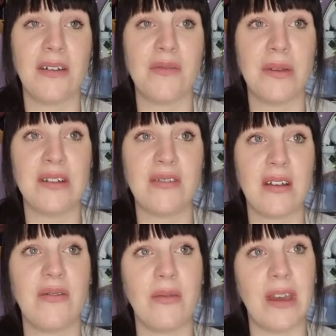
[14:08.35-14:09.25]
I've been
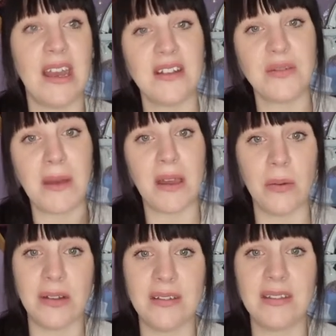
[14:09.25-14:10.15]
dragged through a hedge
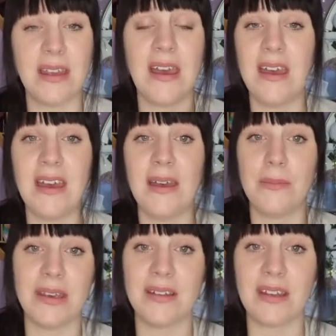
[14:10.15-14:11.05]
backwards
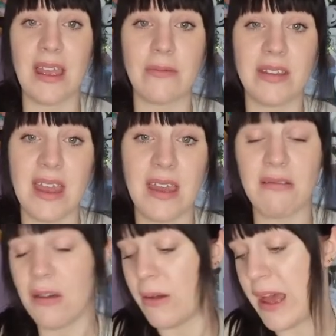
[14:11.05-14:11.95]
because I have
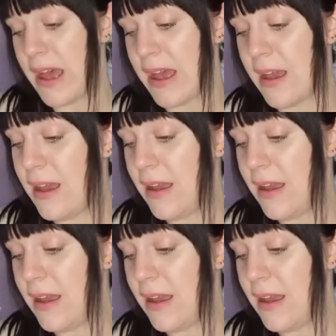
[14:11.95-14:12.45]
scarecrow hair.